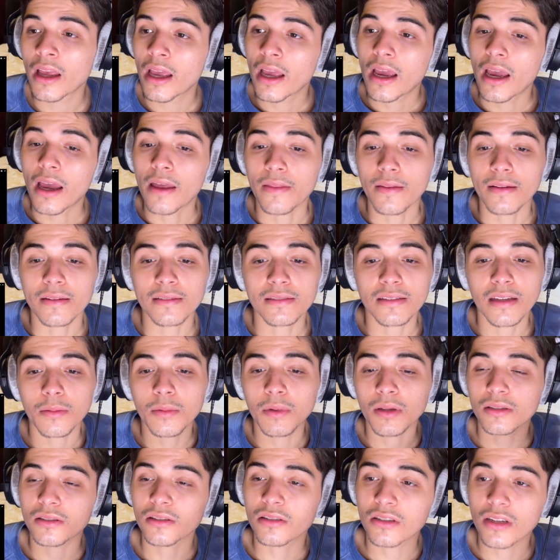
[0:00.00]
and then send me a
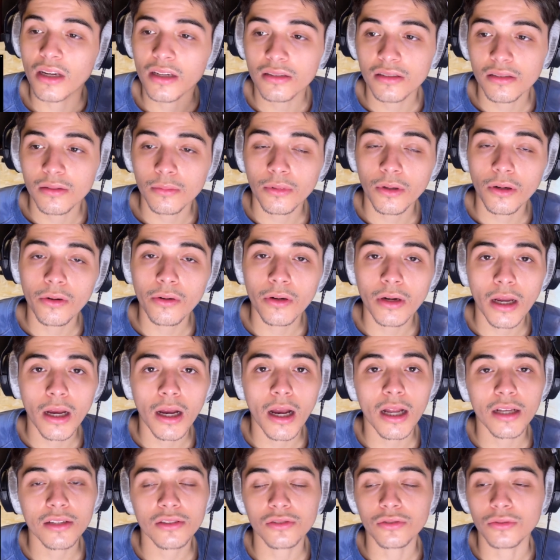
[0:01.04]
suggestion, bro. And I
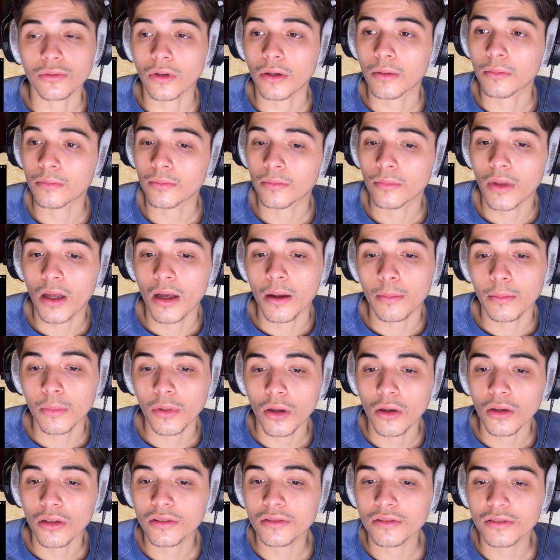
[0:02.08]
got you. I'm I'm
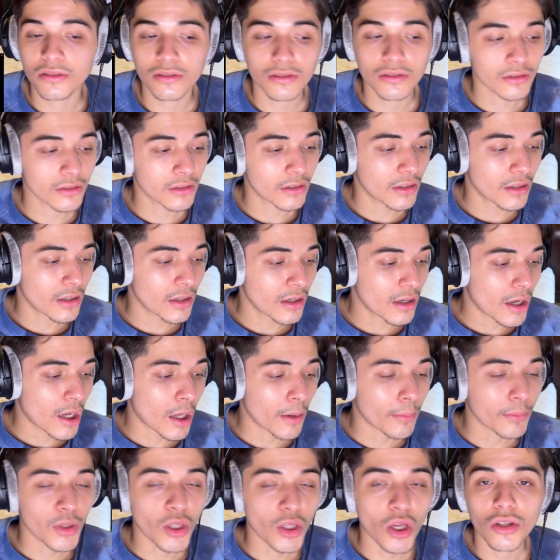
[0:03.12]
y'all's
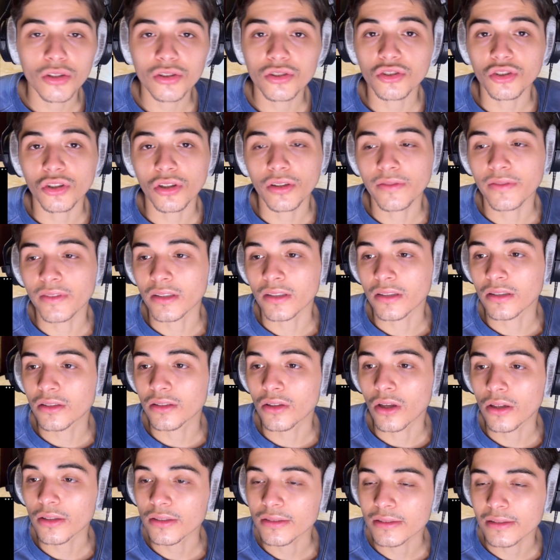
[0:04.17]
I'm y'all's servant,
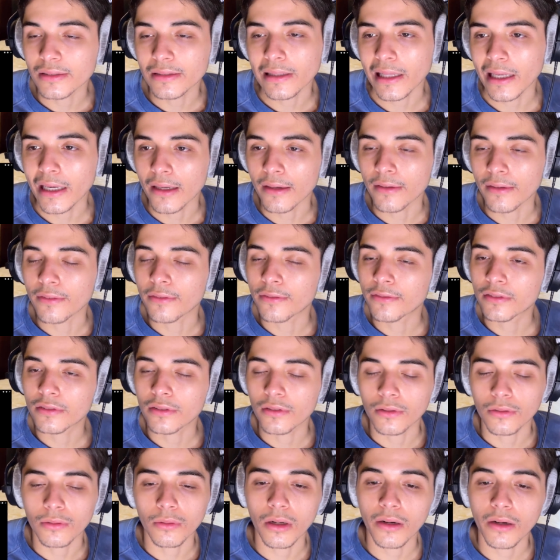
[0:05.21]
y'all's slave.
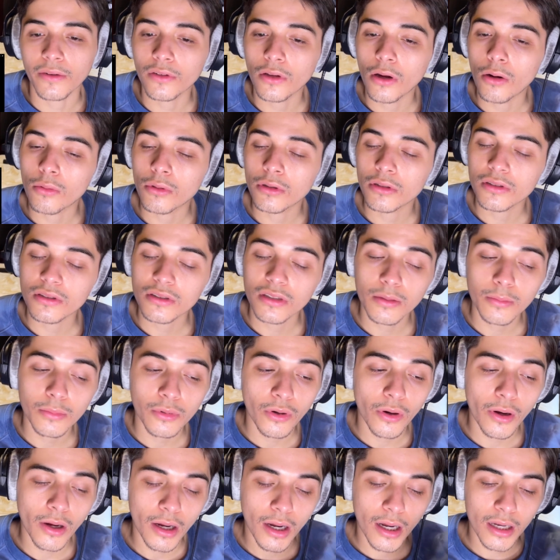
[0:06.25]
So whatever y'all want to see,
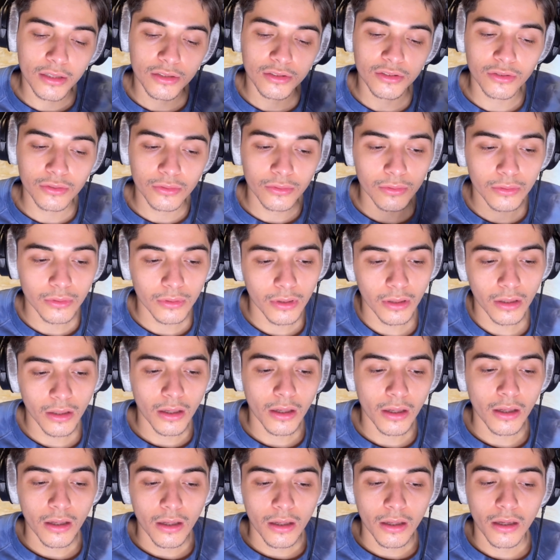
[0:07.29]
bro, I got you.
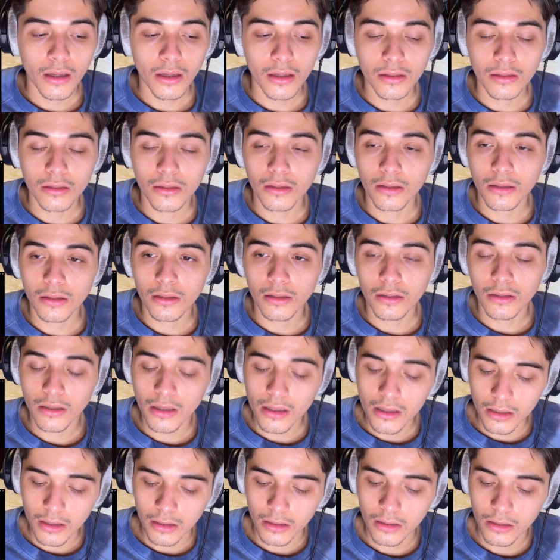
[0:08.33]
And uh,
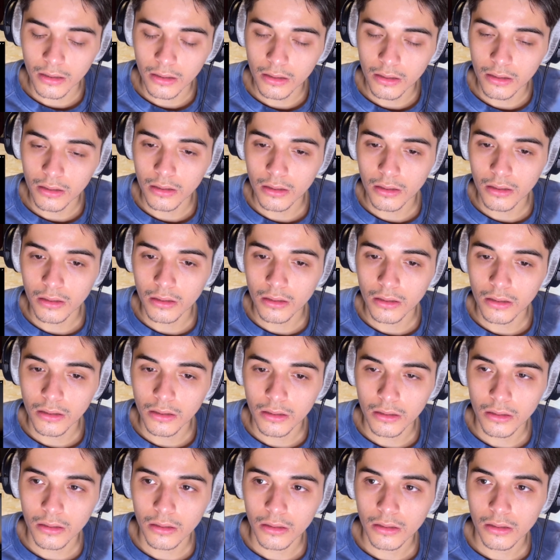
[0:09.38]
yeah,
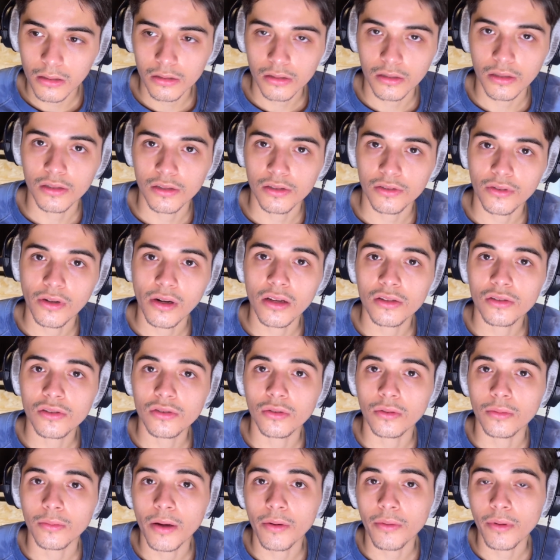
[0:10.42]
we get straight into it,
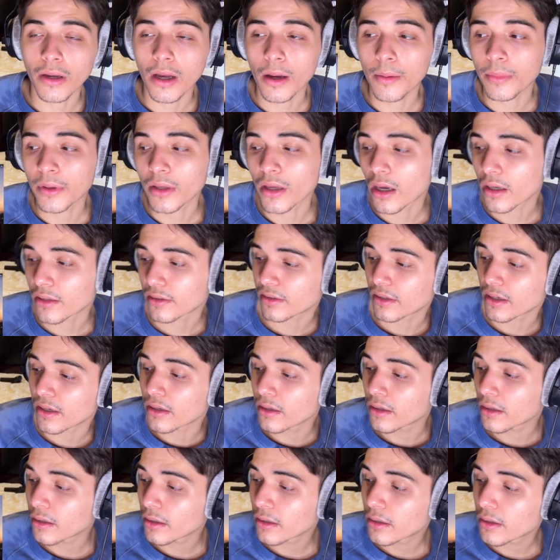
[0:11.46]
man. We got Beyonce.